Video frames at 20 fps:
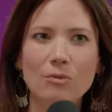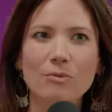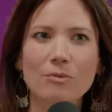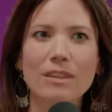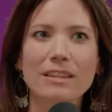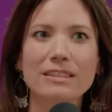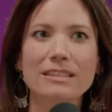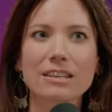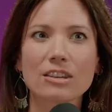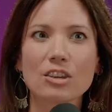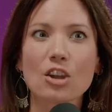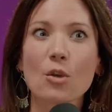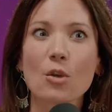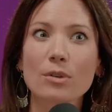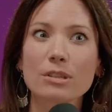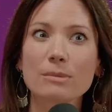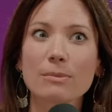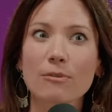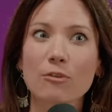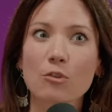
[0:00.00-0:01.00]
that didn't know
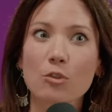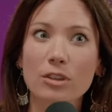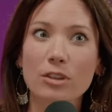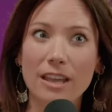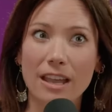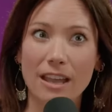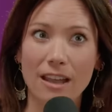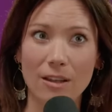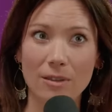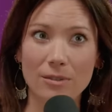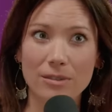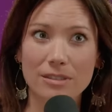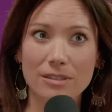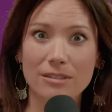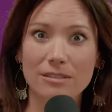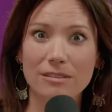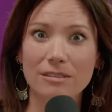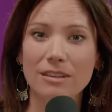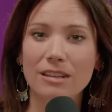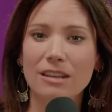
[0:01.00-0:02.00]
us before the
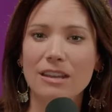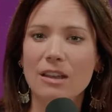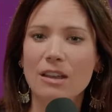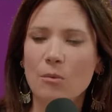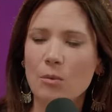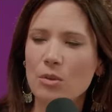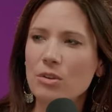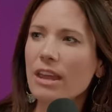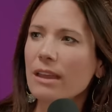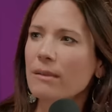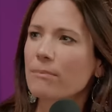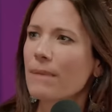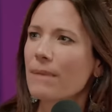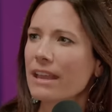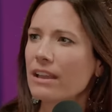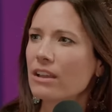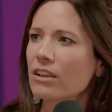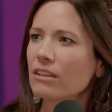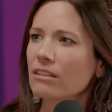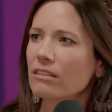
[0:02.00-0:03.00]
house would like
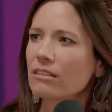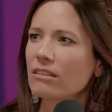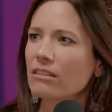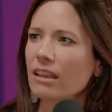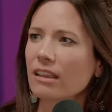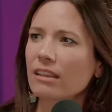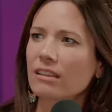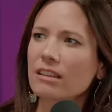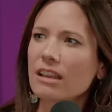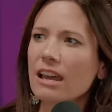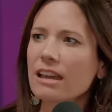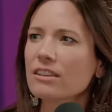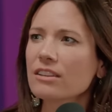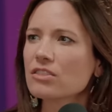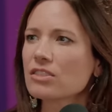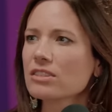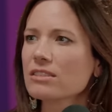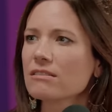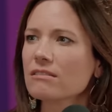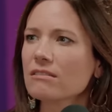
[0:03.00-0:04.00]
make like kind of
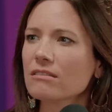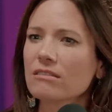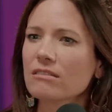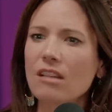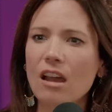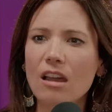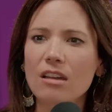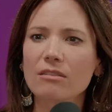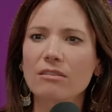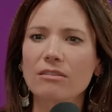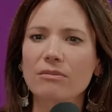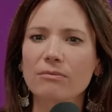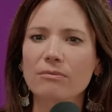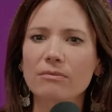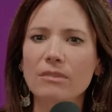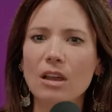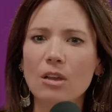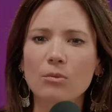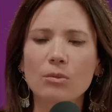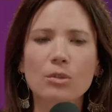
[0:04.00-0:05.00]
just not
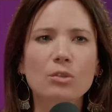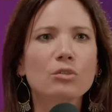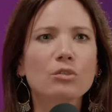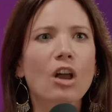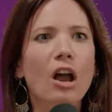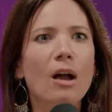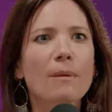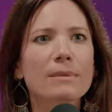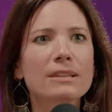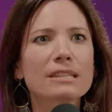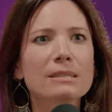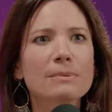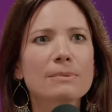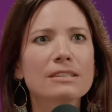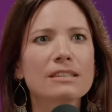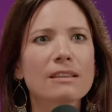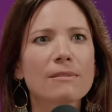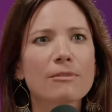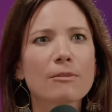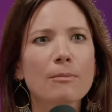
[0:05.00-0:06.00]
not rude comments, but
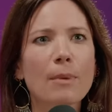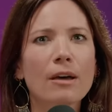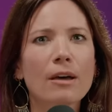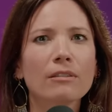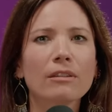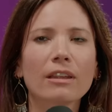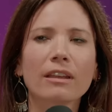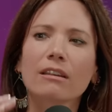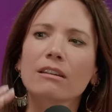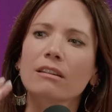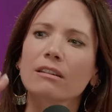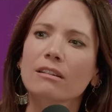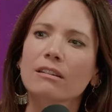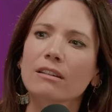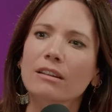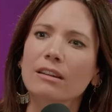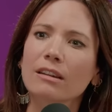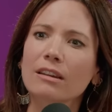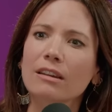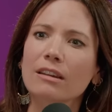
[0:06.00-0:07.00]
stuff about like
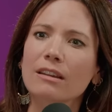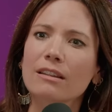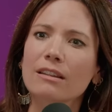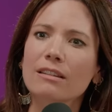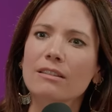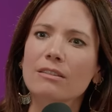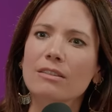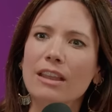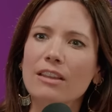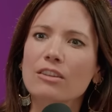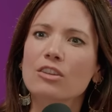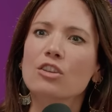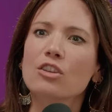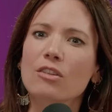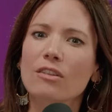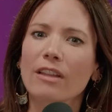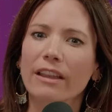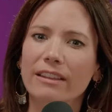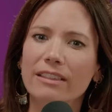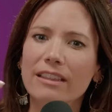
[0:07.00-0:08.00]
they knew
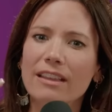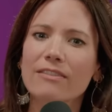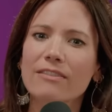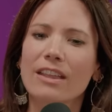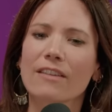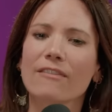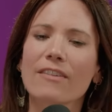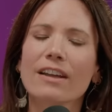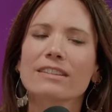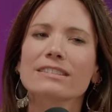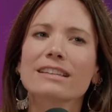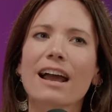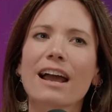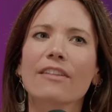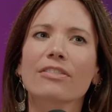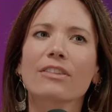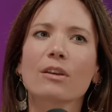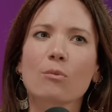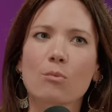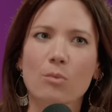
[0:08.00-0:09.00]
like if they found
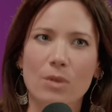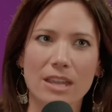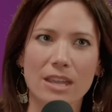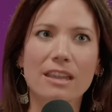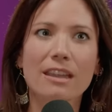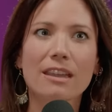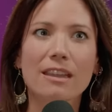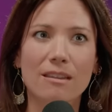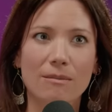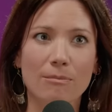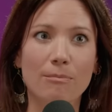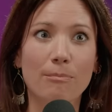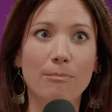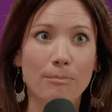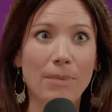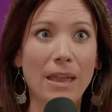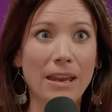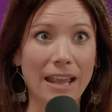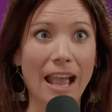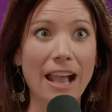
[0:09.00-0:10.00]
out that we
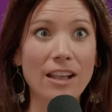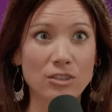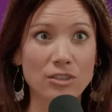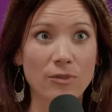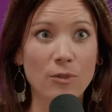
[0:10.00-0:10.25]
paid cash